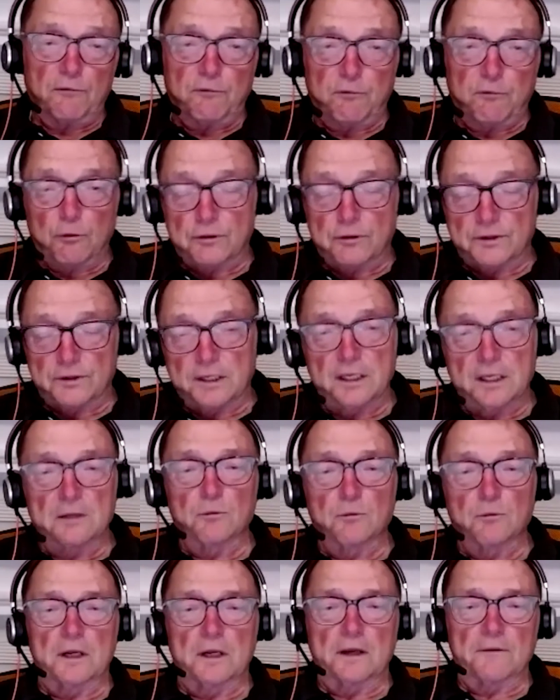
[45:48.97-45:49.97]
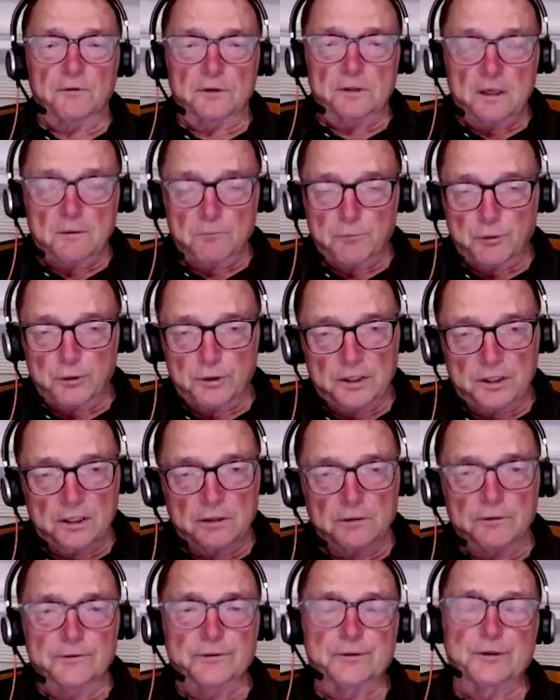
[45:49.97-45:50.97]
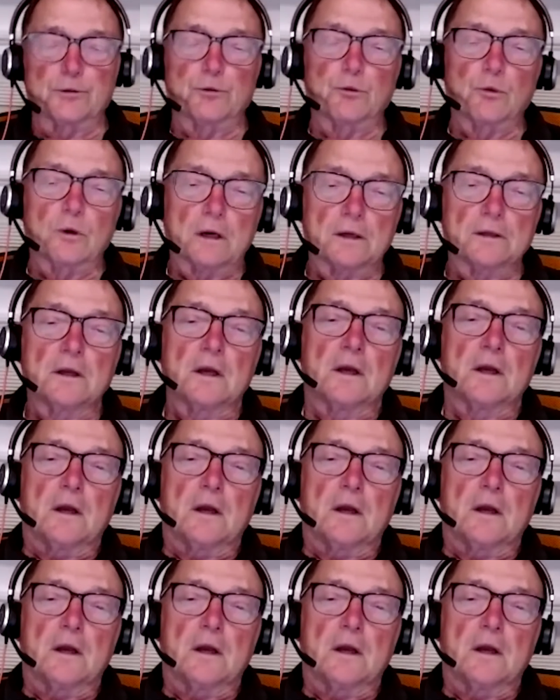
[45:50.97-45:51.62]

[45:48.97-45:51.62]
14, whatever number of years you want.